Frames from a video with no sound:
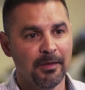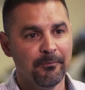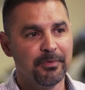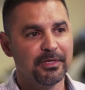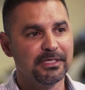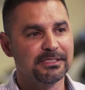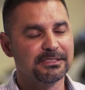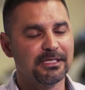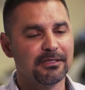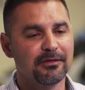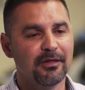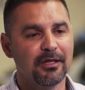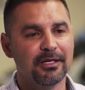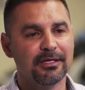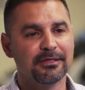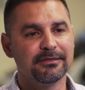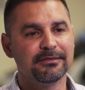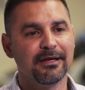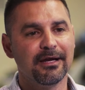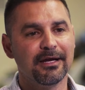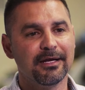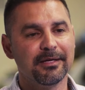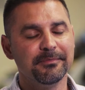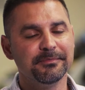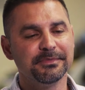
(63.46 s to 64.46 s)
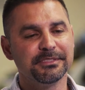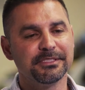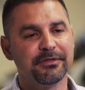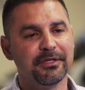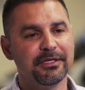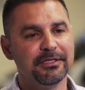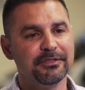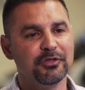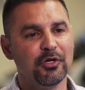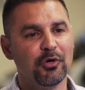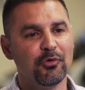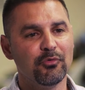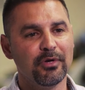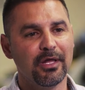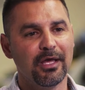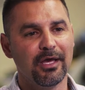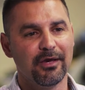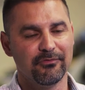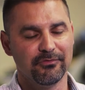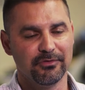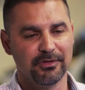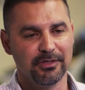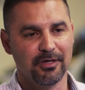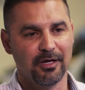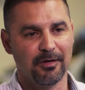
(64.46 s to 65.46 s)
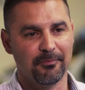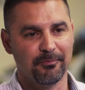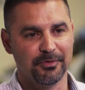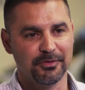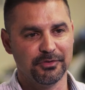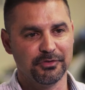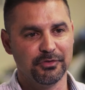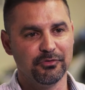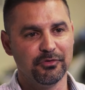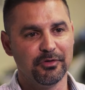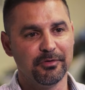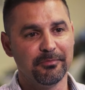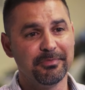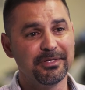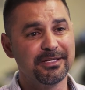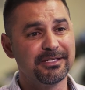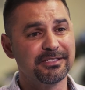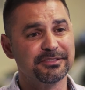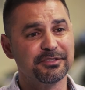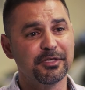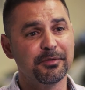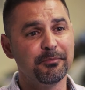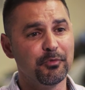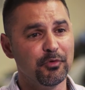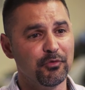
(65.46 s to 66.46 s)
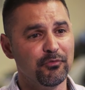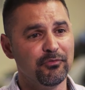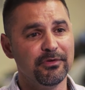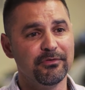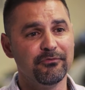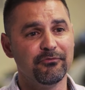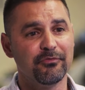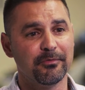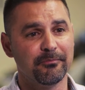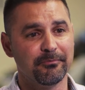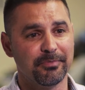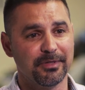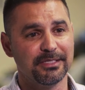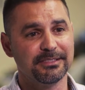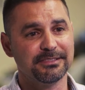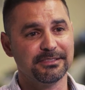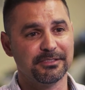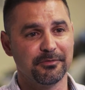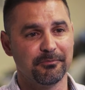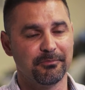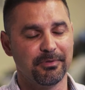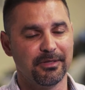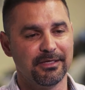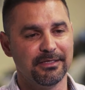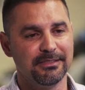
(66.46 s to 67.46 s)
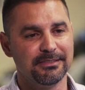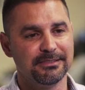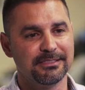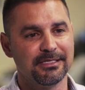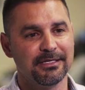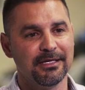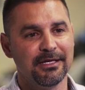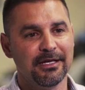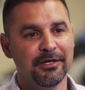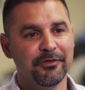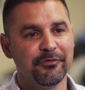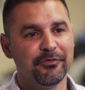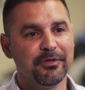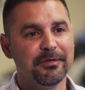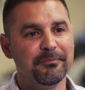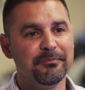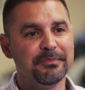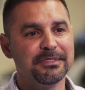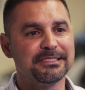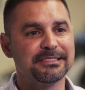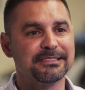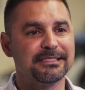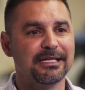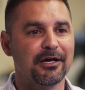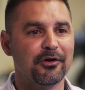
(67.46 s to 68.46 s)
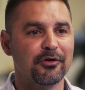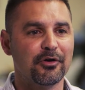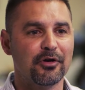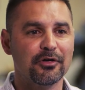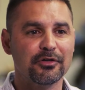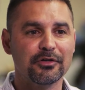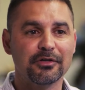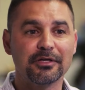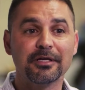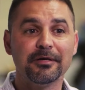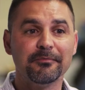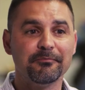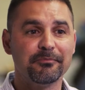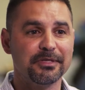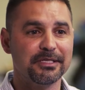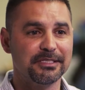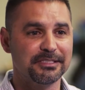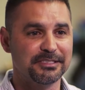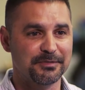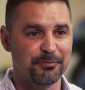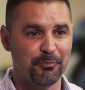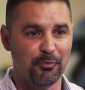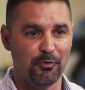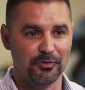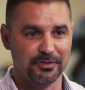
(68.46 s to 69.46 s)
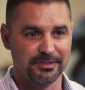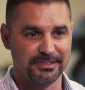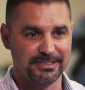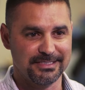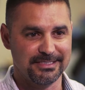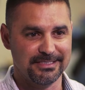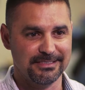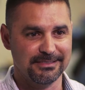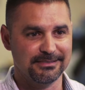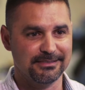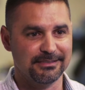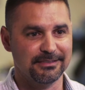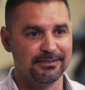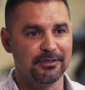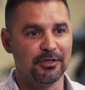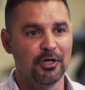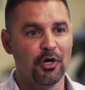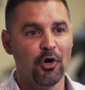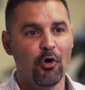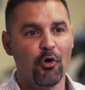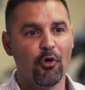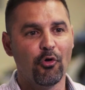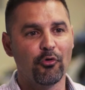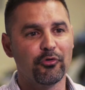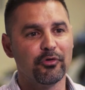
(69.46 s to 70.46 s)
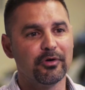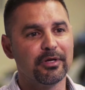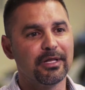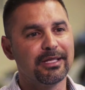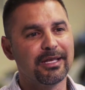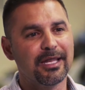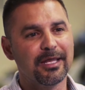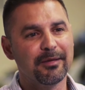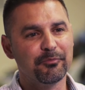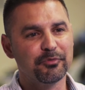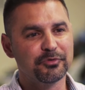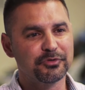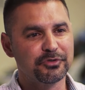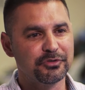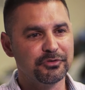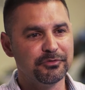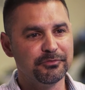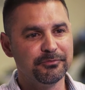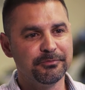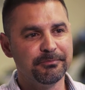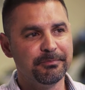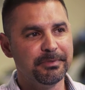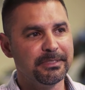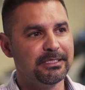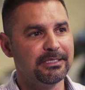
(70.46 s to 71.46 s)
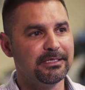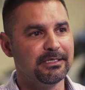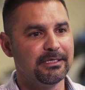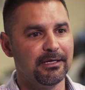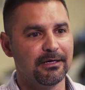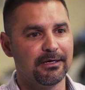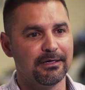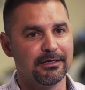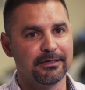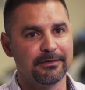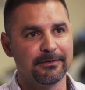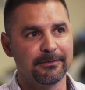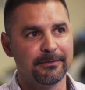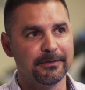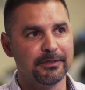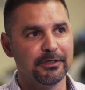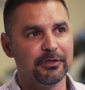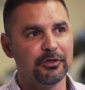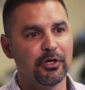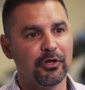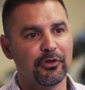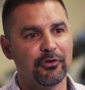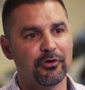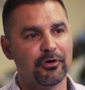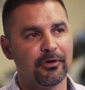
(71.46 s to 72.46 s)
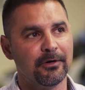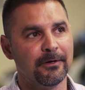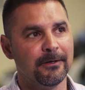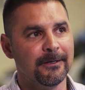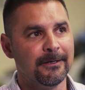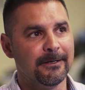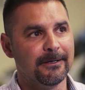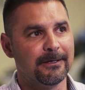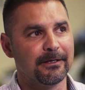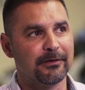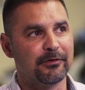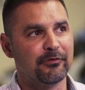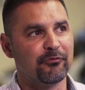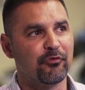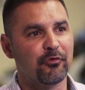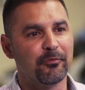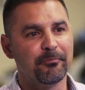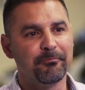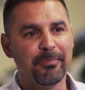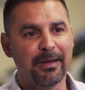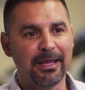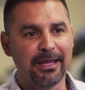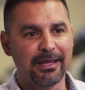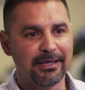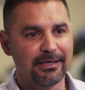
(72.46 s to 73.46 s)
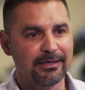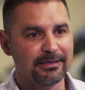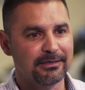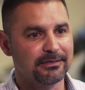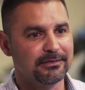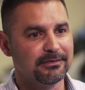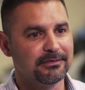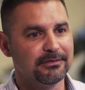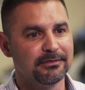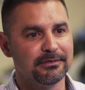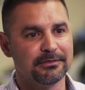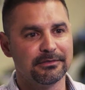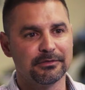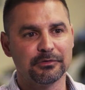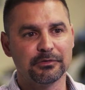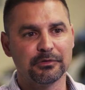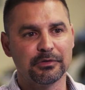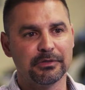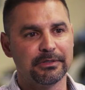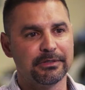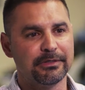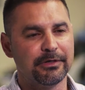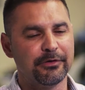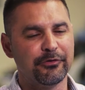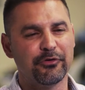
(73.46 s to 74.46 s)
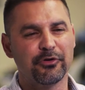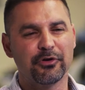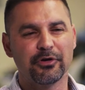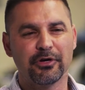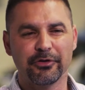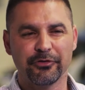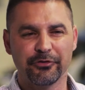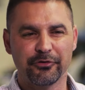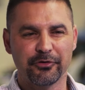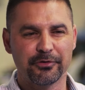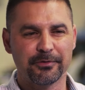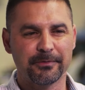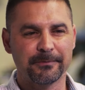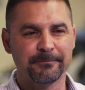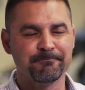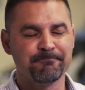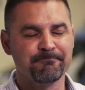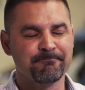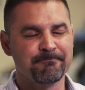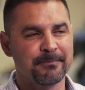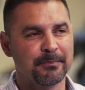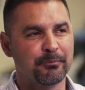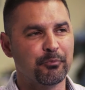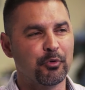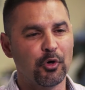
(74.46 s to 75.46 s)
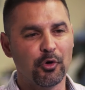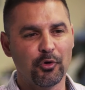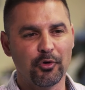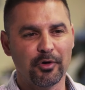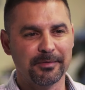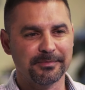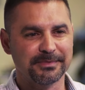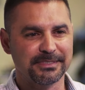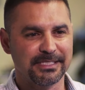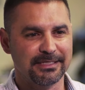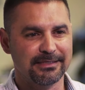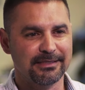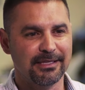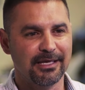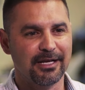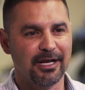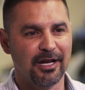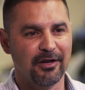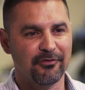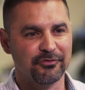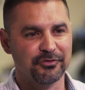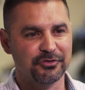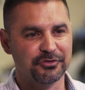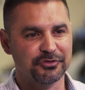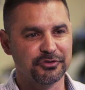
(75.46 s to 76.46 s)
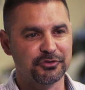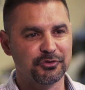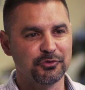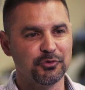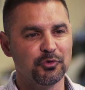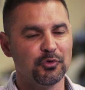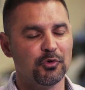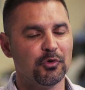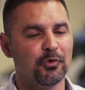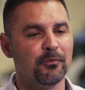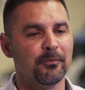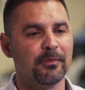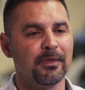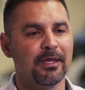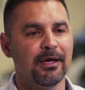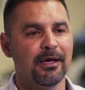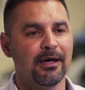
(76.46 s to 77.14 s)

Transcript: because a lot of times they don't have the opportunity because they're moving from place to place. They miss out on a complete sports season, or they're not able to be uh, in another like for band, other other programs like that after school.